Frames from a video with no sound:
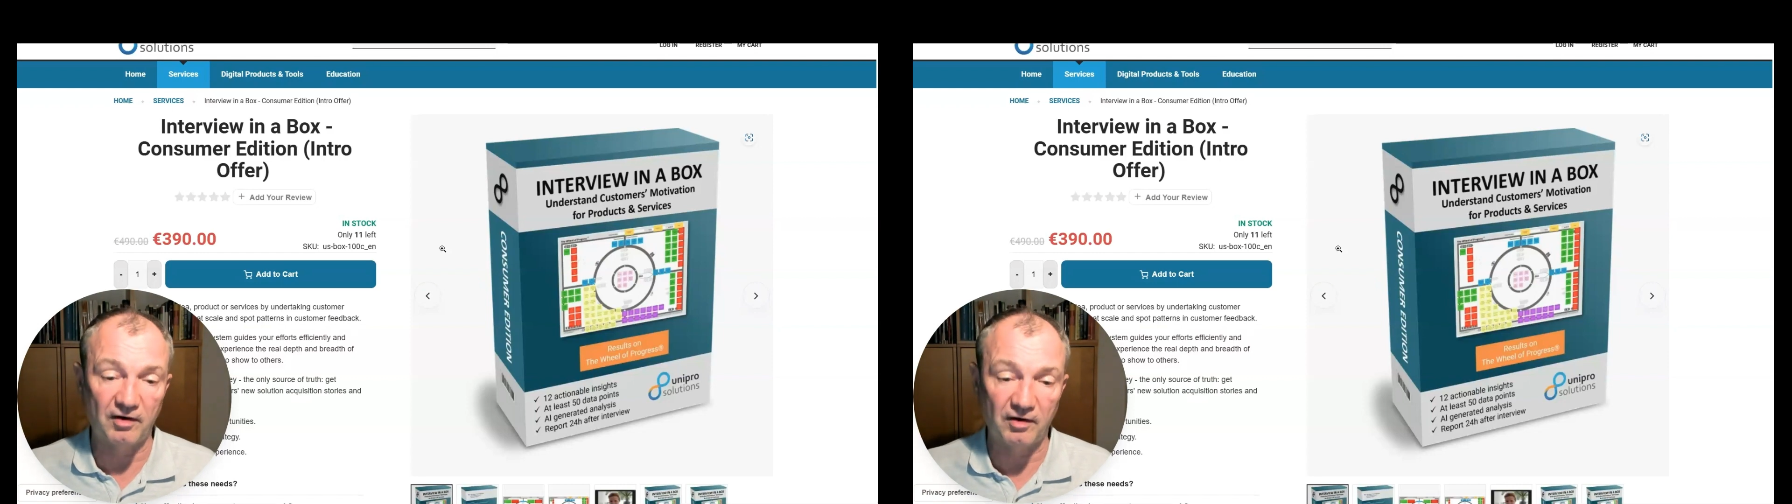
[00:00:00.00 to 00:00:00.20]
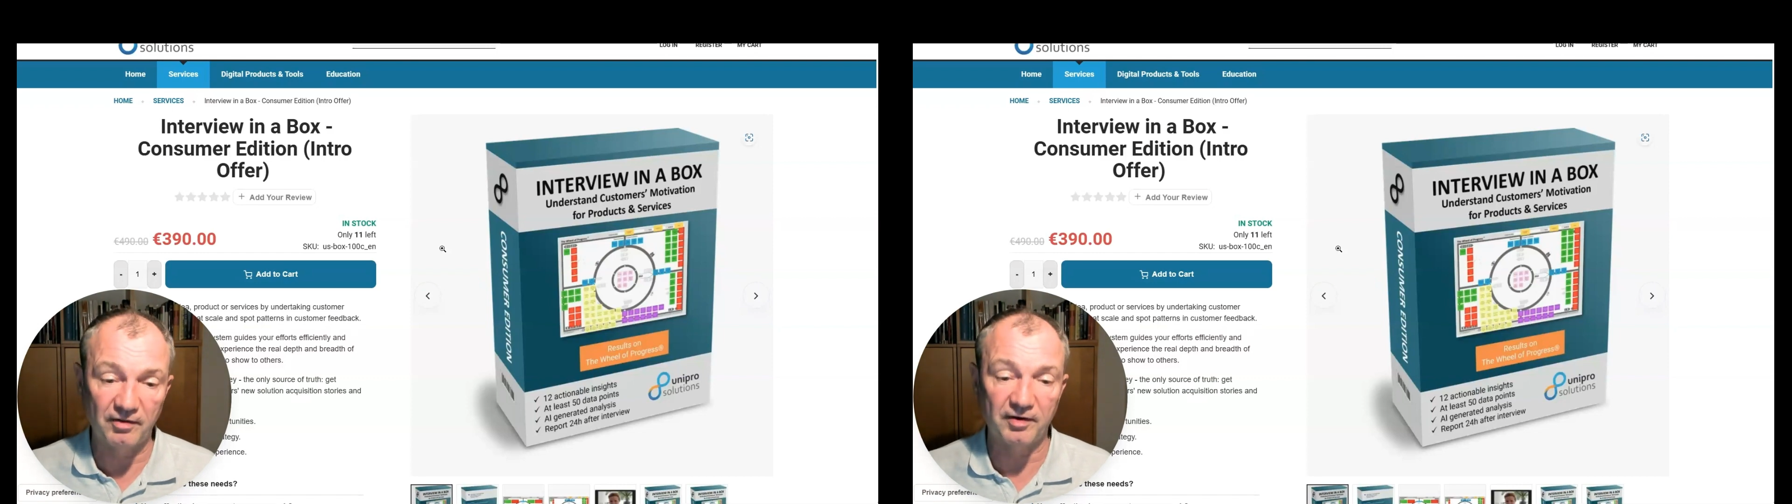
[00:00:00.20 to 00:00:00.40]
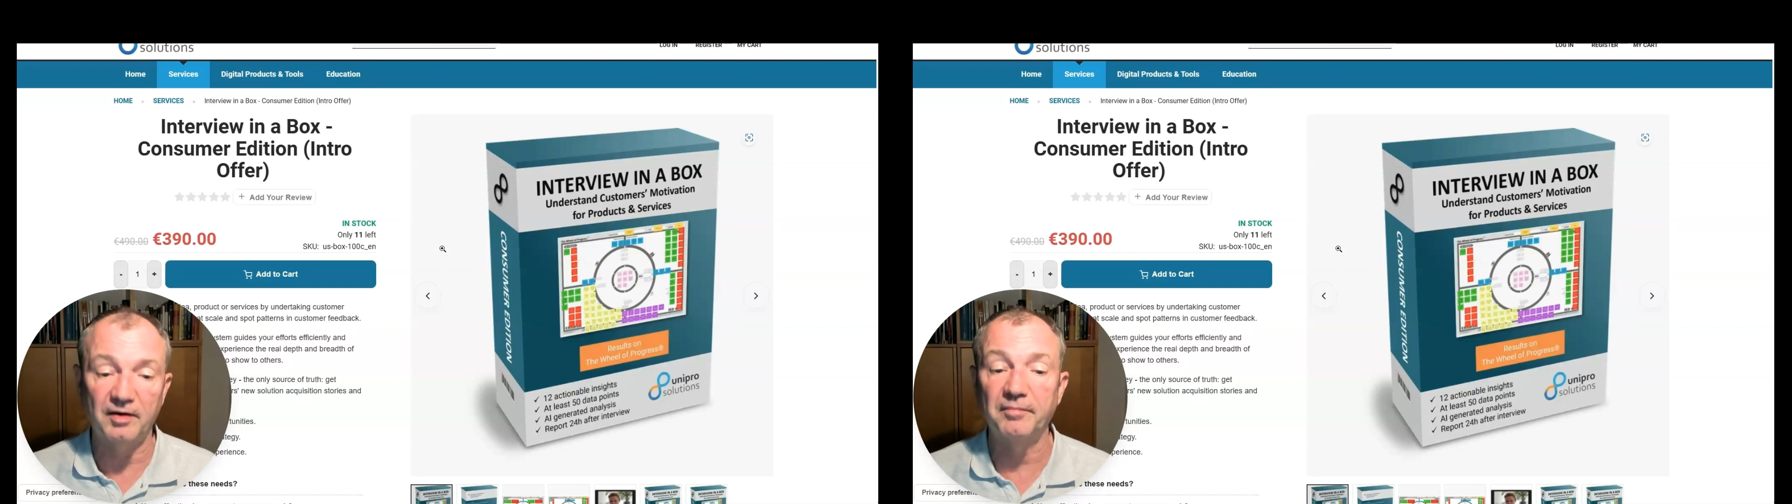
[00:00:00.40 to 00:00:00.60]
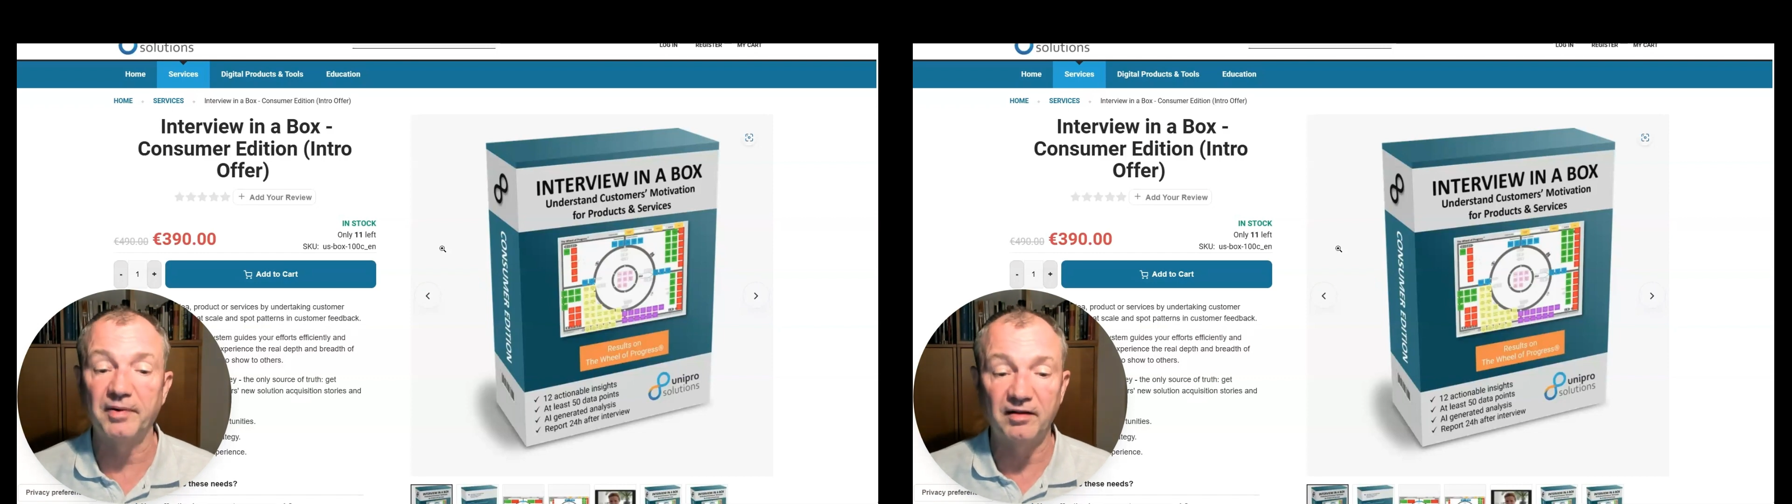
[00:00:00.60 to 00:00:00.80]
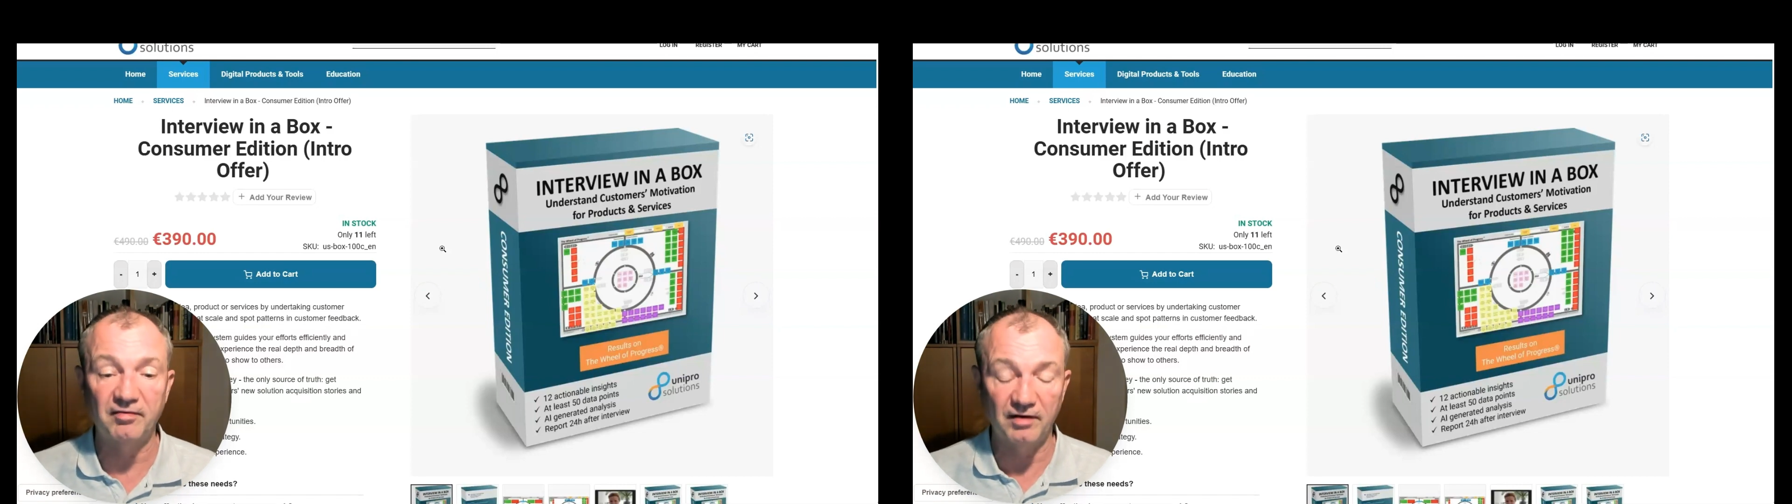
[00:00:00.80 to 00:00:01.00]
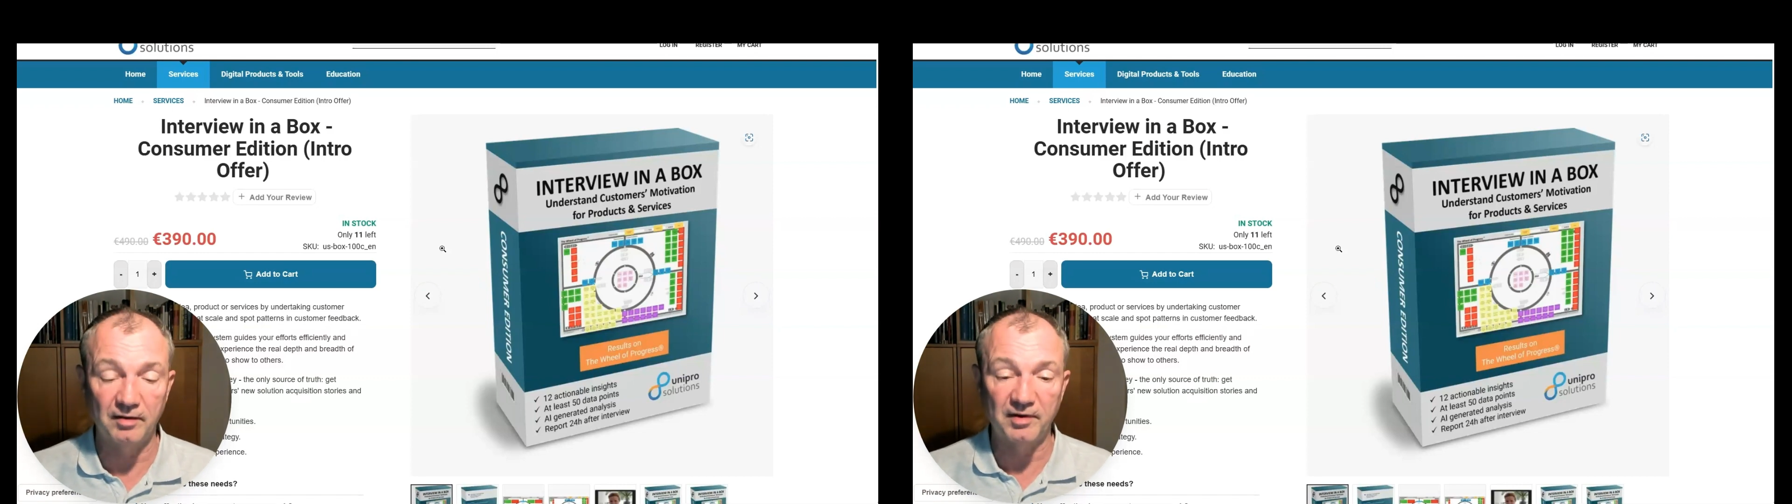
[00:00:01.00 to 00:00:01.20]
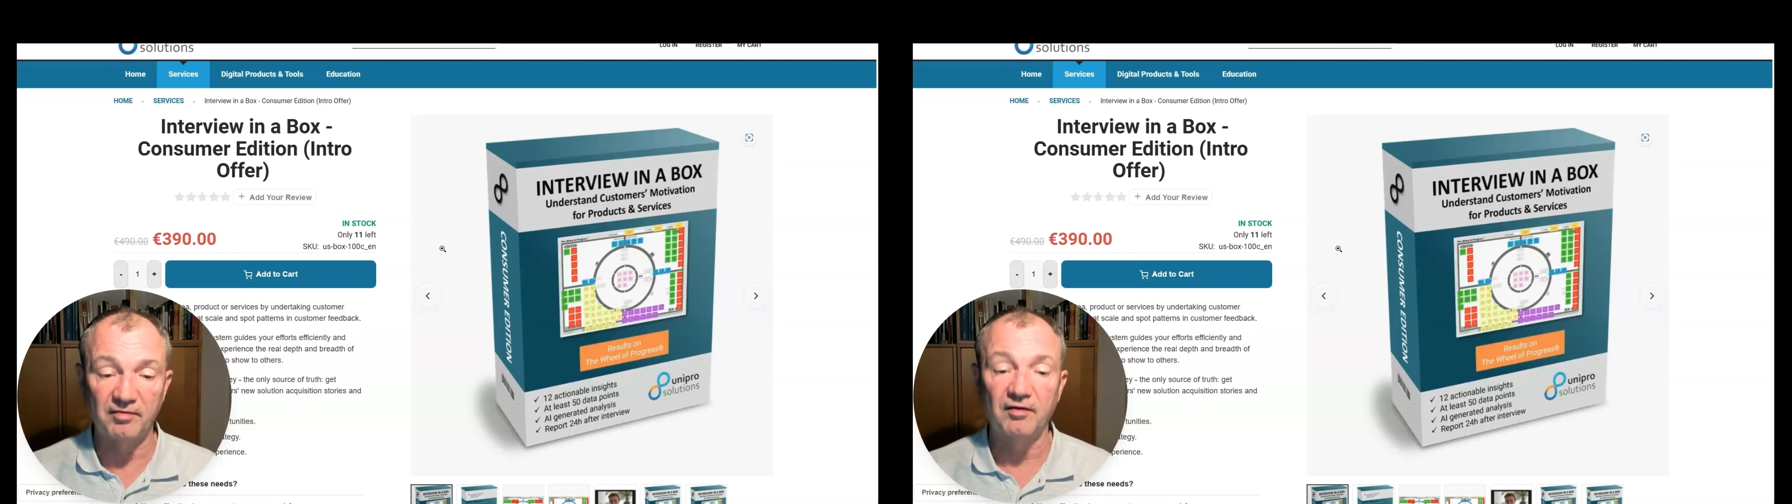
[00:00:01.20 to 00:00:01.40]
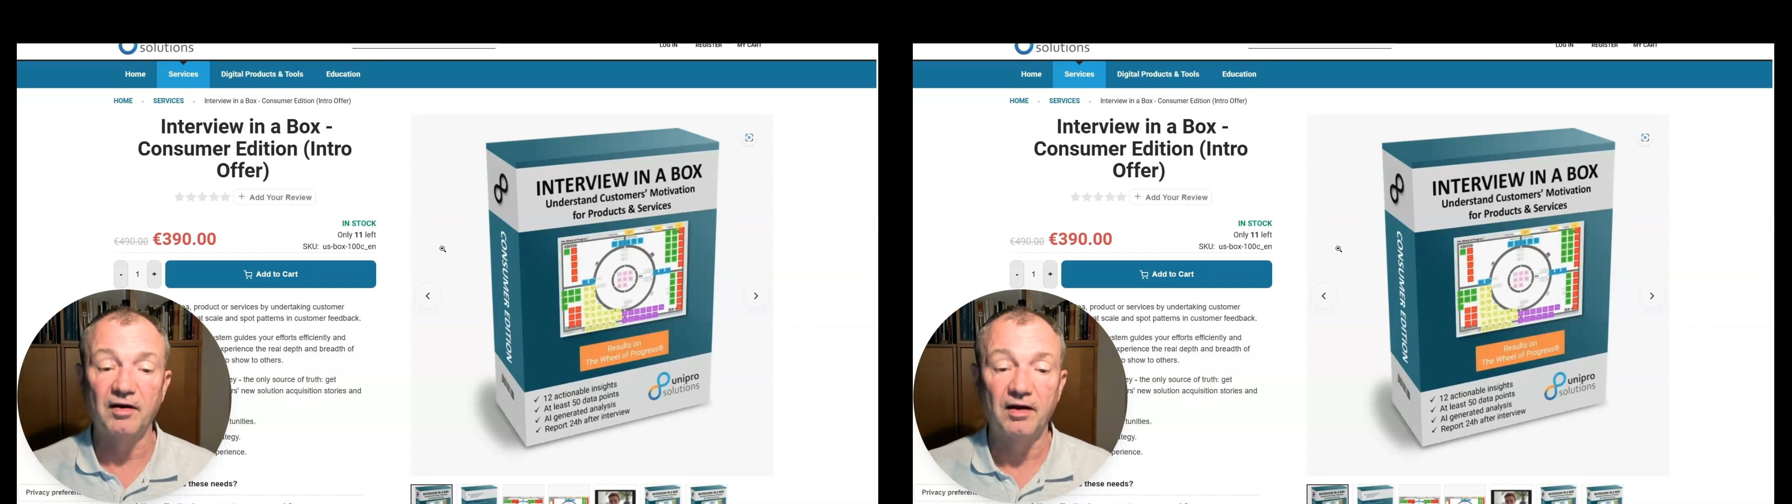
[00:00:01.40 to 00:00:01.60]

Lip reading: all the campaigns elements